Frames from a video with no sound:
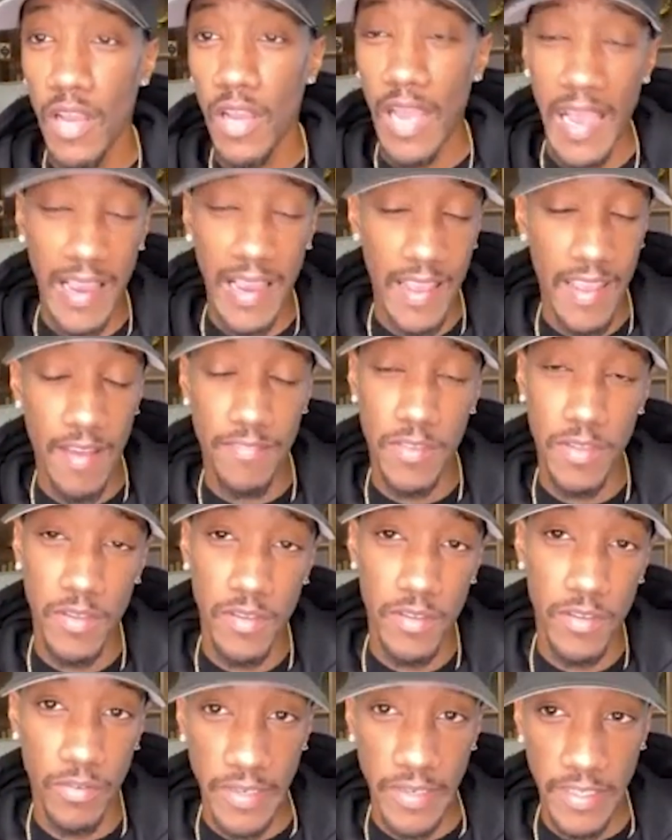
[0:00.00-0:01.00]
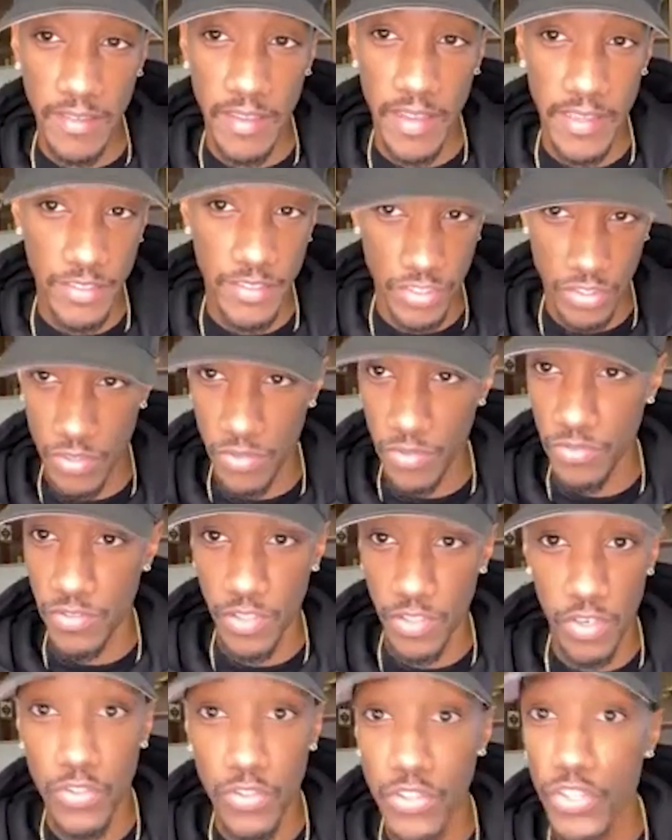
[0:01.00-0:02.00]
I have to green light shows
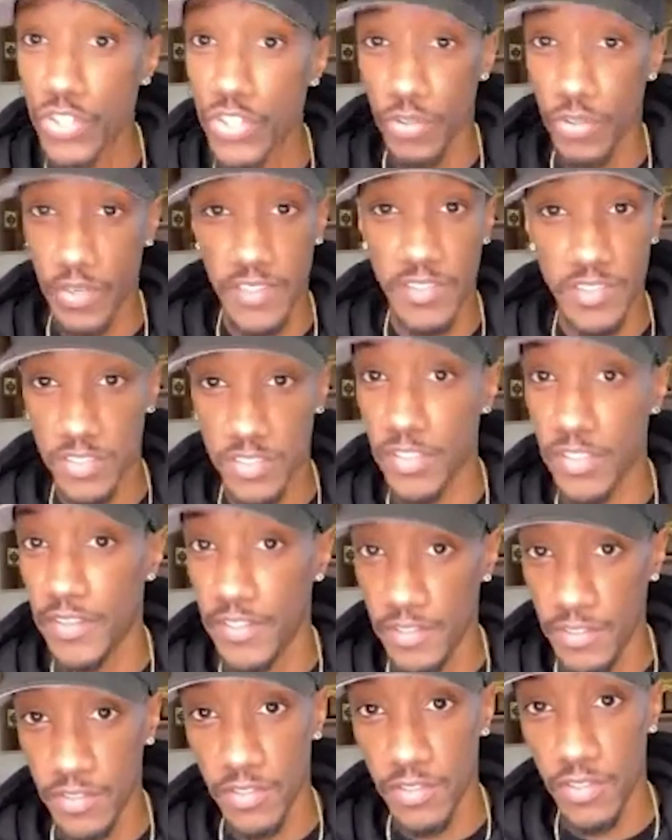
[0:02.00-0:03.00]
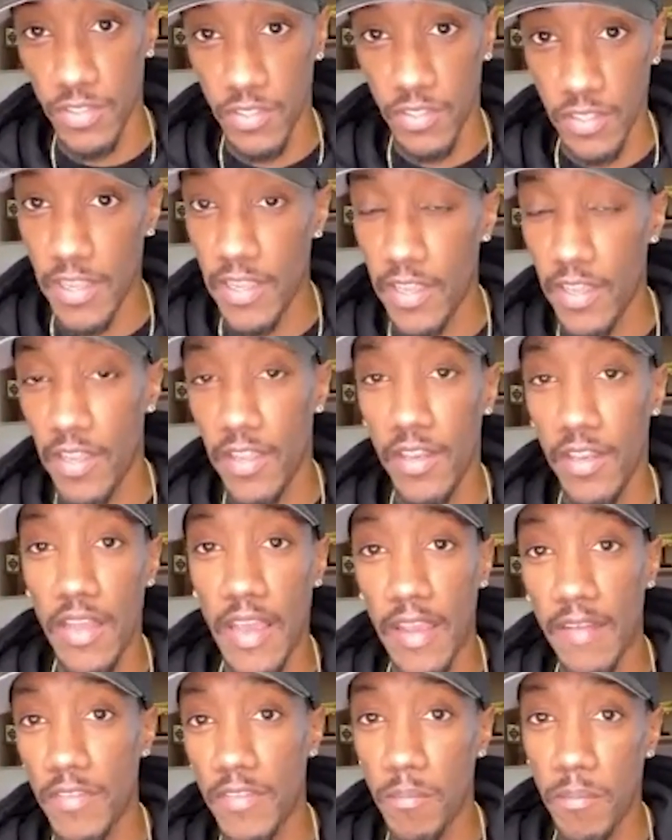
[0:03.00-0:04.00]
and go straight to series. and
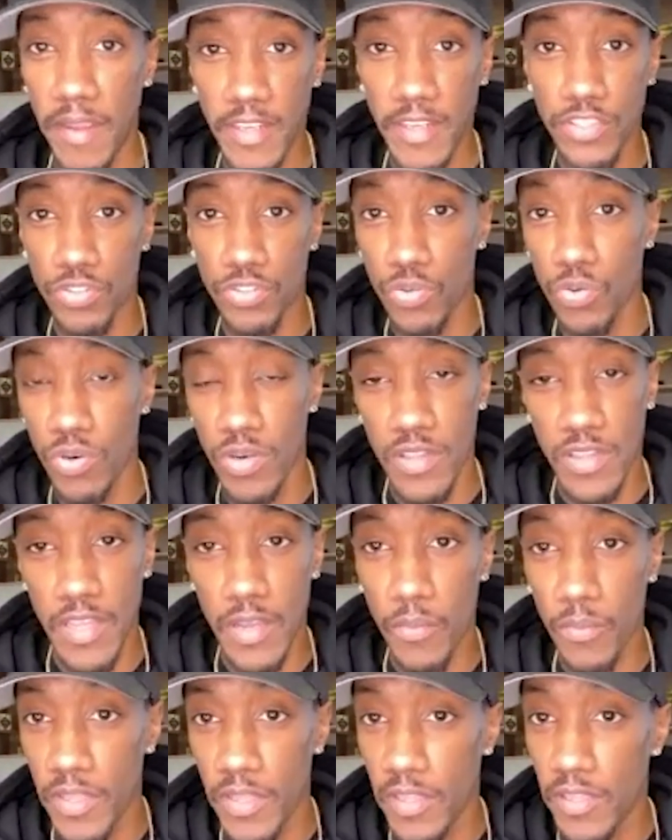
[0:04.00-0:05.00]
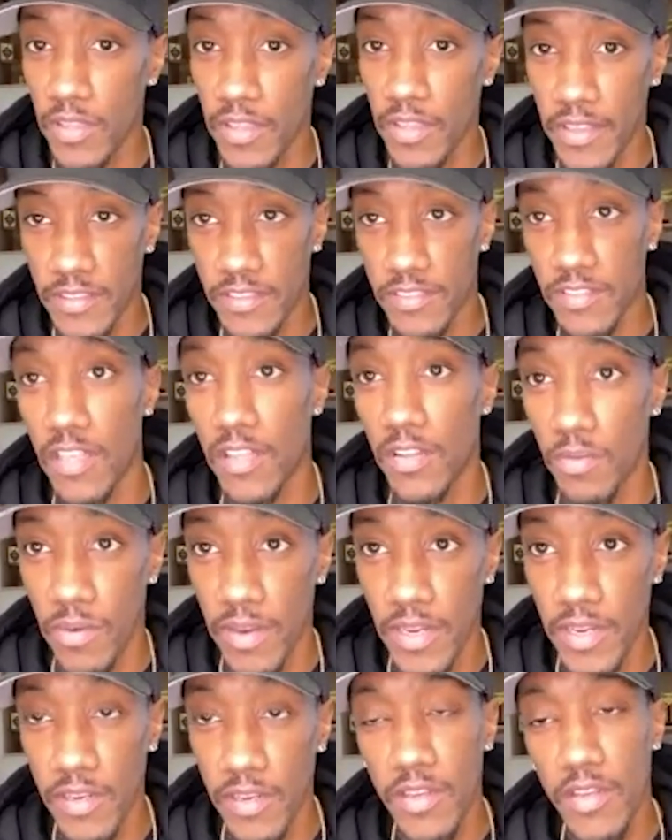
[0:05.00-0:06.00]
I have to make sure that we
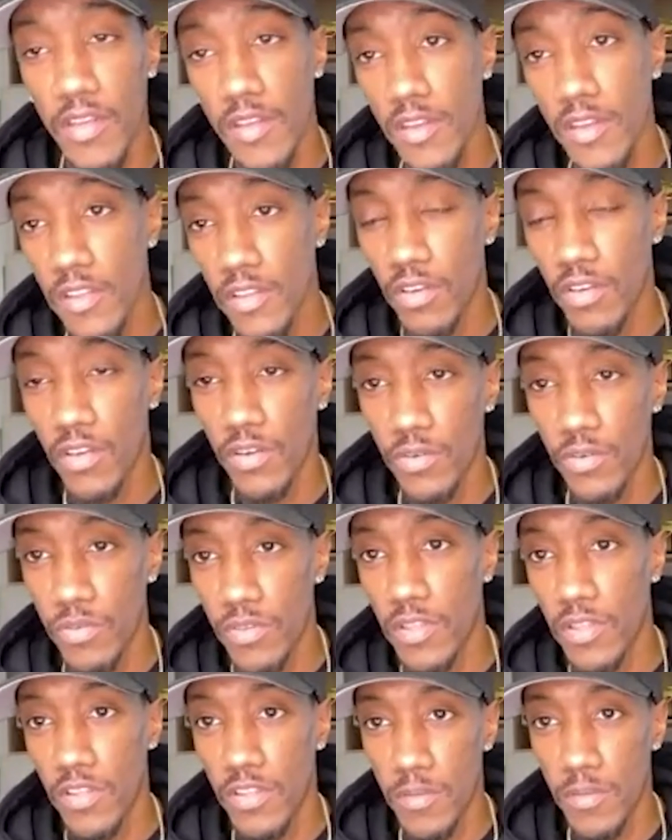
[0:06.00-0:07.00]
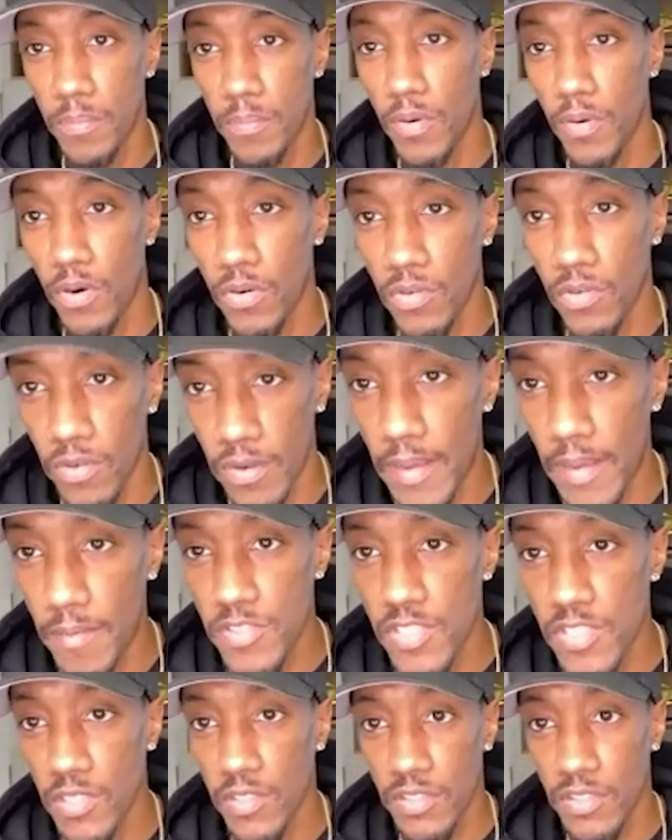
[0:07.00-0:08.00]
accelerate, the program
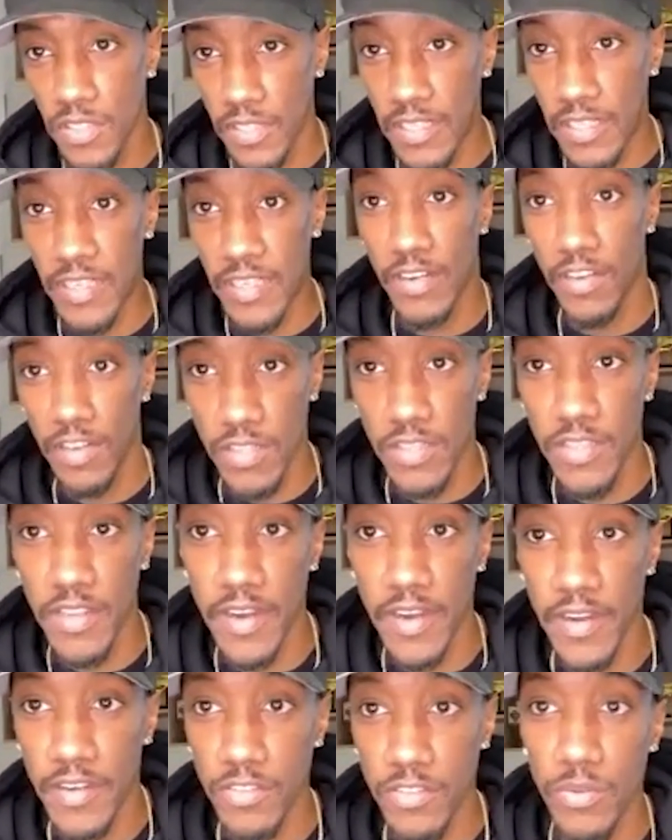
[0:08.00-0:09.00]
to get it on the air as